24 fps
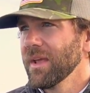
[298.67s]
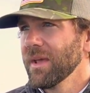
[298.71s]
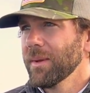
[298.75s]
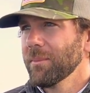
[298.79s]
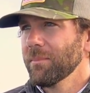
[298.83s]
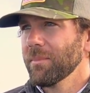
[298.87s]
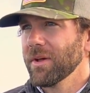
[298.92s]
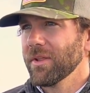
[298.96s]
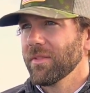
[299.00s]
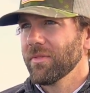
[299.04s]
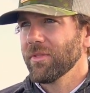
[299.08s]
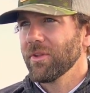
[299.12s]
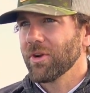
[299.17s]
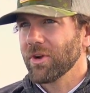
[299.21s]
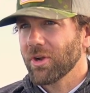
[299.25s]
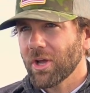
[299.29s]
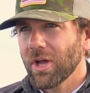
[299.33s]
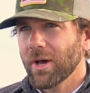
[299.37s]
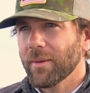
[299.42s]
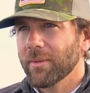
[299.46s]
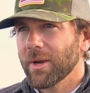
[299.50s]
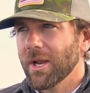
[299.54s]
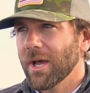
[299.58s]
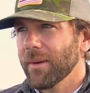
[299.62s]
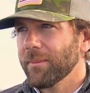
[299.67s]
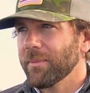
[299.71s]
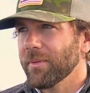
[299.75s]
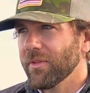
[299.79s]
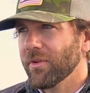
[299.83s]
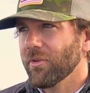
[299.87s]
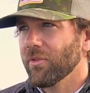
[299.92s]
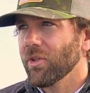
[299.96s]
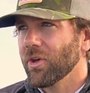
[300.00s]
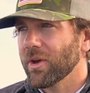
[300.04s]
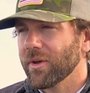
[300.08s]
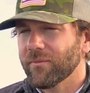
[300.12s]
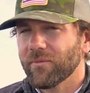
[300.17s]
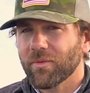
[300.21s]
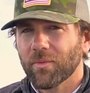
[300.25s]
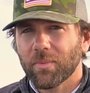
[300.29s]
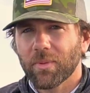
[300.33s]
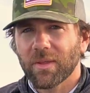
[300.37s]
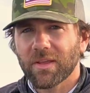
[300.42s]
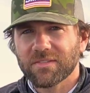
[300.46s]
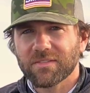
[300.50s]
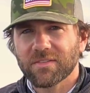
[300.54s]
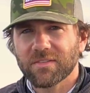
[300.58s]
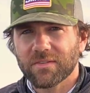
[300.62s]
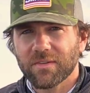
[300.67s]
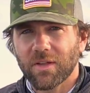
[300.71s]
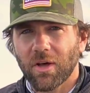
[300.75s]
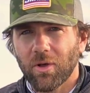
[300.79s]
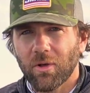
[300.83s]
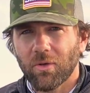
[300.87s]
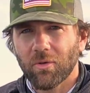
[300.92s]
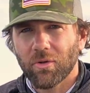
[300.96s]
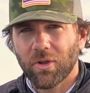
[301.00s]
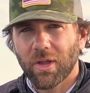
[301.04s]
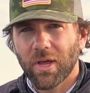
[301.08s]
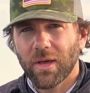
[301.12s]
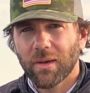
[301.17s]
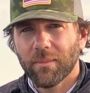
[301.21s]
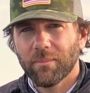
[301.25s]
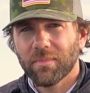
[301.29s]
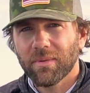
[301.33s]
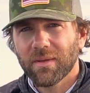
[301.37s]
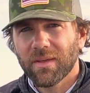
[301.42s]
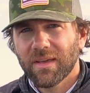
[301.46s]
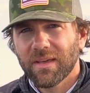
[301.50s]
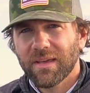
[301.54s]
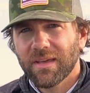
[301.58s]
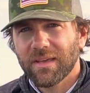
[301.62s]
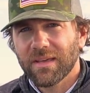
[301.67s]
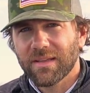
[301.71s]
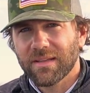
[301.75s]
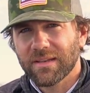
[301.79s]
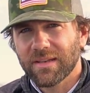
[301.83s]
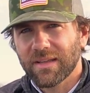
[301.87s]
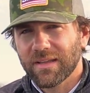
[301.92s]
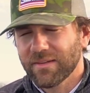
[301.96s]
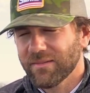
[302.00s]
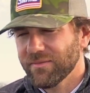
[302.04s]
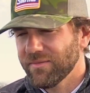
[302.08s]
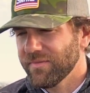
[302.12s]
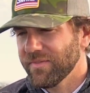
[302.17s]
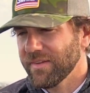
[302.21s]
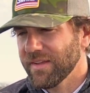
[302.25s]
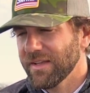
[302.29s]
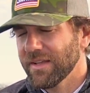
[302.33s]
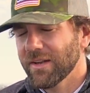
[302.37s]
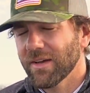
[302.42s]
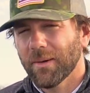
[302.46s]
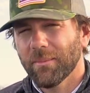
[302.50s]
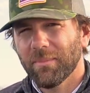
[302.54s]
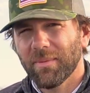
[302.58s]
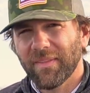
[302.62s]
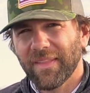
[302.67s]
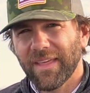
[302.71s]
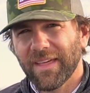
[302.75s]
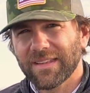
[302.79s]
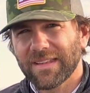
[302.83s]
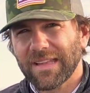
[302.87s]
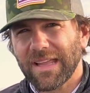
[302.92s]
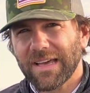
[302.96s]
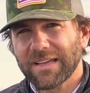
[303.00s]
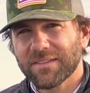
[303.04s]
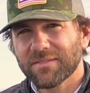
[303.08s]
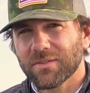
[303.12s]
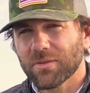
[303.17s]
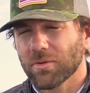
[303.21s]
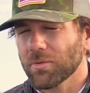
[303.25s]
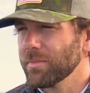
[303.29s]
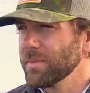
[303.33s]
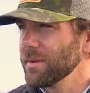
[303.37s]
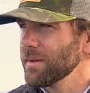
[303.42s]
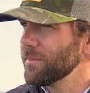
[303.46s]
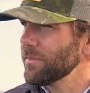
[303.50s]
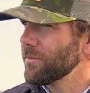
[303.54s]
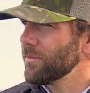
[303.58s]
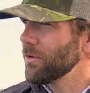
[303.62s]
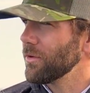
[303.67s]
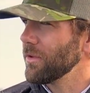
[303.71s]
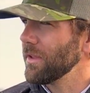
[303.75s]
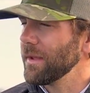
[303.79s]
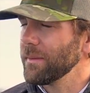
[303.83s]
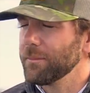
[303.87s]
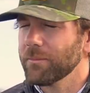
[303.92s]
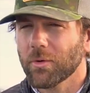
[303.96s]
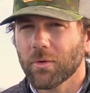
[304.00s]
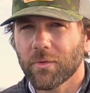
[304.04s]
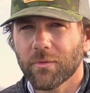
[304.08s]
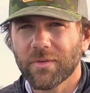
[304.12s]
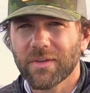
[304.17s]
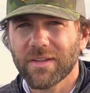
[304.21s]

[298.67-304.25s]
But they're coming up and they're looking for places to hold up and feed up on that last little bit before they move